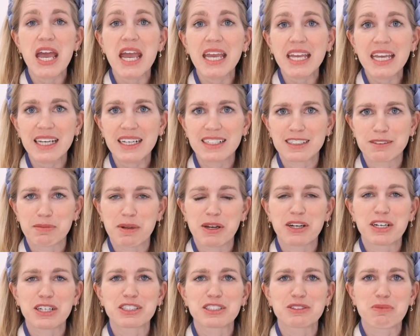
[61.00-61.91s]
they
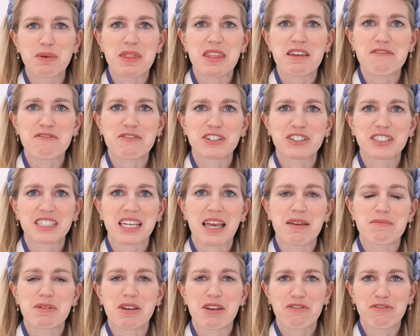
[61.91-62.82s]
experienced when they first
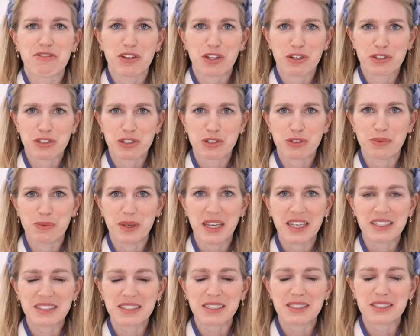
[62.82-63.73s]
came here for their two
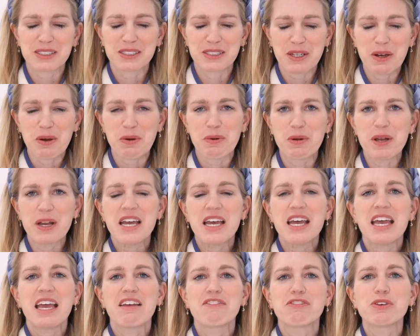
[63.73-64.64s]
weeks. So
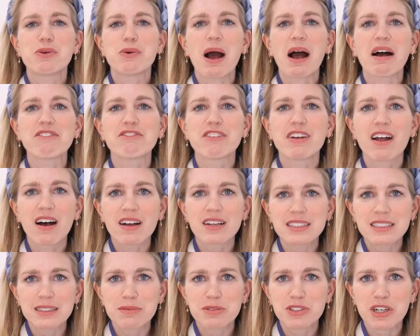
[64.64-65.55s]
if you have
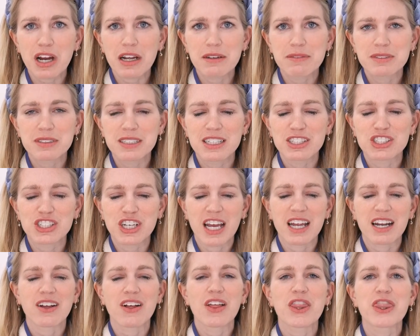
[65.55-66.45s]
not subscribed to the
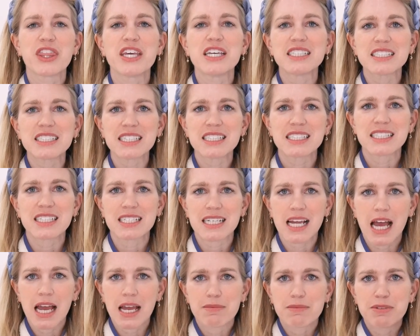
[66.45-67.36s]
channel, this is the
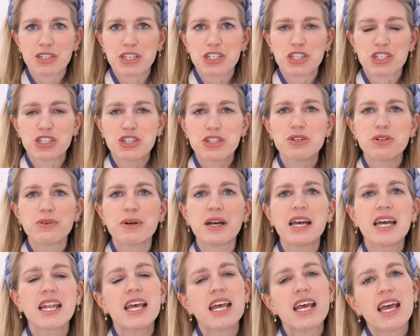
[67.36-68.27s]
time to do
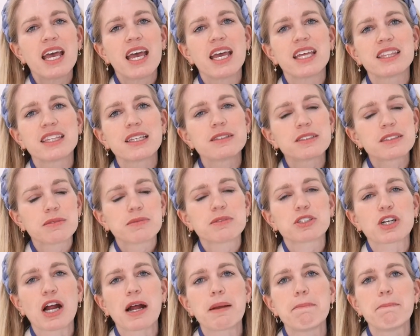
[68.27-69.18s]
it. Hit the
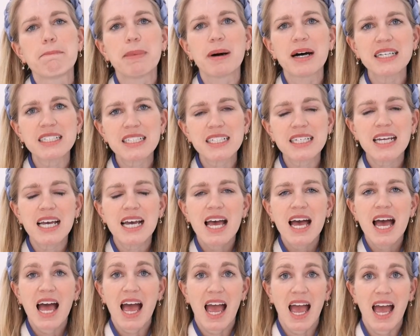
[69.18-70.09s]
subscribe button
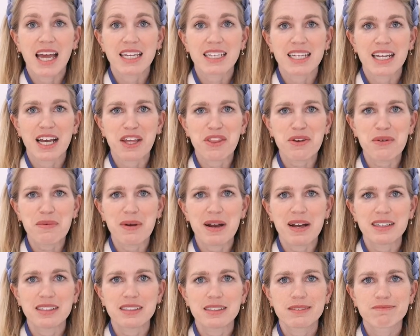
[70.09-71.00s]
and
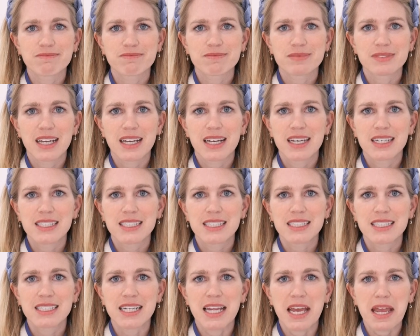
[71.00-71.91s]
otherwise
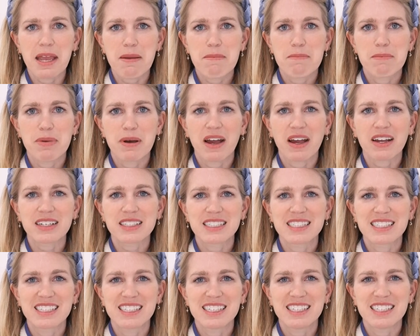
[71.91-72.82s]
c'est
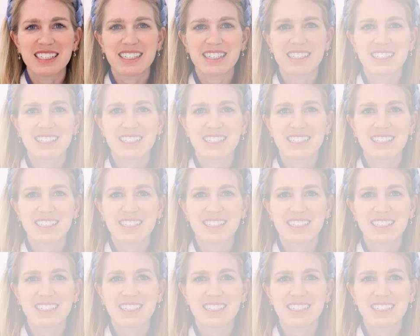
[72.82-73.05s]
parti.